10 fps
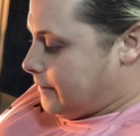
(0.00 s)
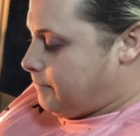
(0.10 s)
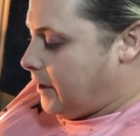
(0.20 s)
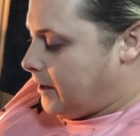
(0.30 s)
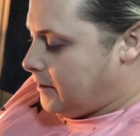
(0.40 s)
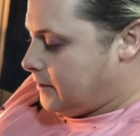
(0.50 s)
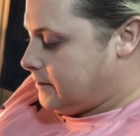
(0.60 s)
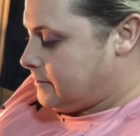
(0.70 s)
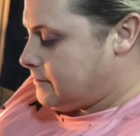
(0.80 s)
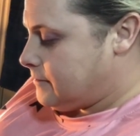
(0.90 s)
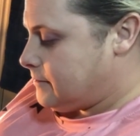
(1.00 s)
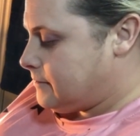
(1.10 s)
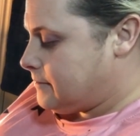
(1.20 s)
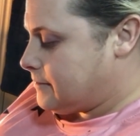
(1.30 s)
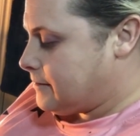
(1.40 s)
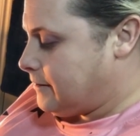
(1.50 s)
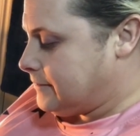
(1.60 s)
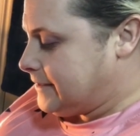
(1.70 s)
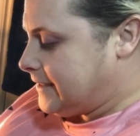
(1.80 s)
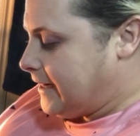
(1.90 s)
but
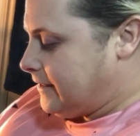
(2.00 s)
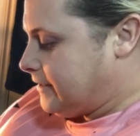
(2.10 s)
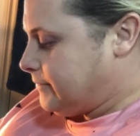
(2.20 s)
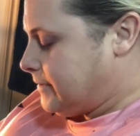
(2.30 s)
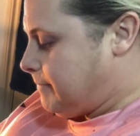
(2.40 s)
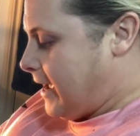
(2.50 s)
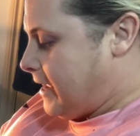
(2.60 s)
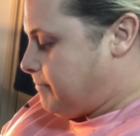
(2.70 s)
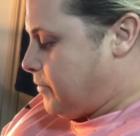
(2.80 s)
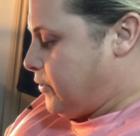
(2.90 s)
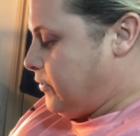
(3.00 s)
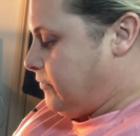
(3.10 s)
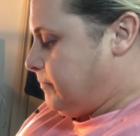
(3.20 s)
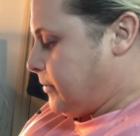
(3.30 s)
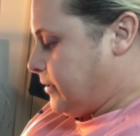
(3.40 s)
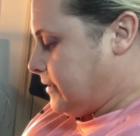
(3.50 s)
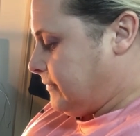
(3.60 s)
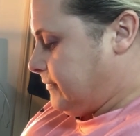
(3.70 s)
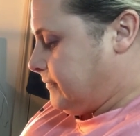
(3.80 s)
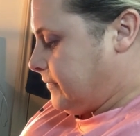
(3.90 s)
can't say that it was a bad move, because
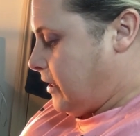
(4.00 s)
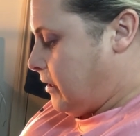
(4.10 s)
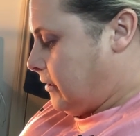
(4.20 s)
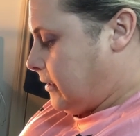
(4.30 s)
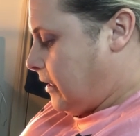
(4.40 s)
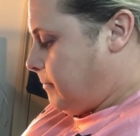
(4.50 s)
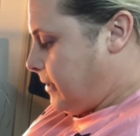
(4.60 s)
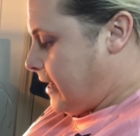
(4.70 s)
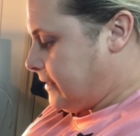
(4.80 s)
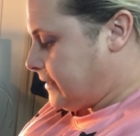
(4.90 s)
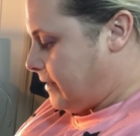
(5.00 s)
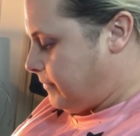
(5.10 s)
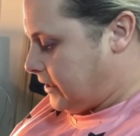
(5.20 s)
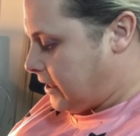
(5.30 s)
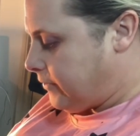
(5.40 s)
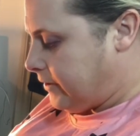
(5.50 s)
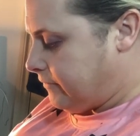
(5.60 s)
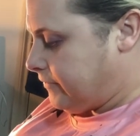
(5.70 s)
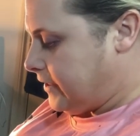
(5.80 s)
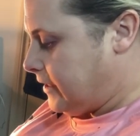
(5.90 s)
if Clubland kept me going
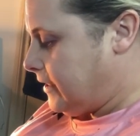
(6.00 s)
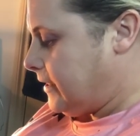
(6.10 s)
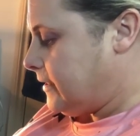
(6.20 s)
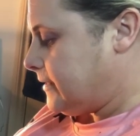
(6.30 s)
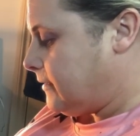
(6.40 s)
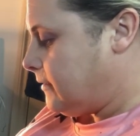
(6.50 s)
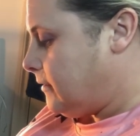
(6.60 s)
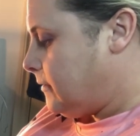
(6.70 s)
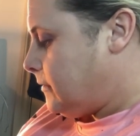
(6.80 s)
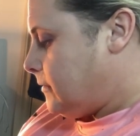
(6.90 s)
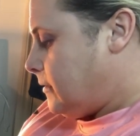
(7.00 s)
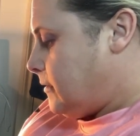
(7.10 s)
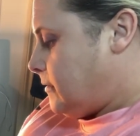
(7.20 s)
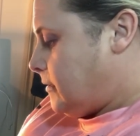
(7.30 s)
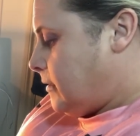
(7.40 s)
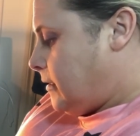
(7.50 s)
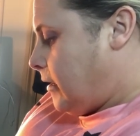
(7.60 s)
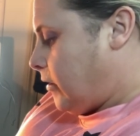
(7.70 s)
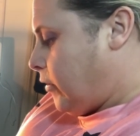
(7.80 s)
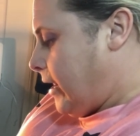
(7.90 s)
for years, and
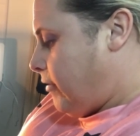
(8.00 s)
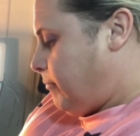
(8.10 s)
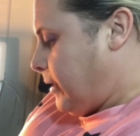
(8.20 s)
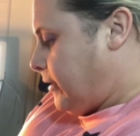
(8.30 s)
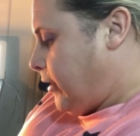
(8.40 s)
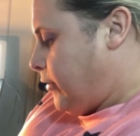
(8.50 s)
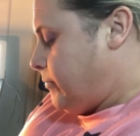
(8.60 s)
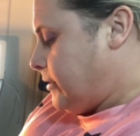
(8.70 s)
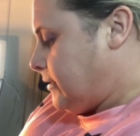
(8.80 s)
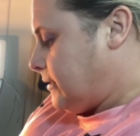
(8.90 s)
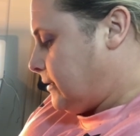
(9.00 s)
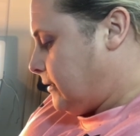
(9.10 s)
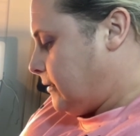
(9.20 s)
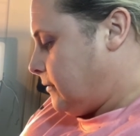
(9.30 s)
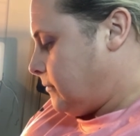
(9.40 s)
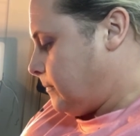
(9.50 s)
I got out of being homeless and